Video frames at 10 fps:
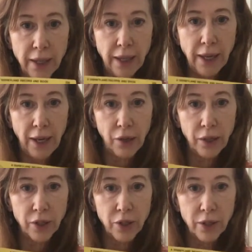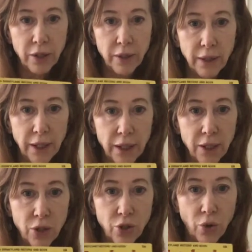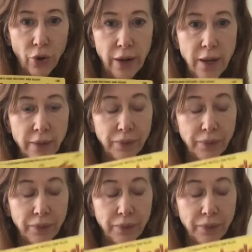characters in the story.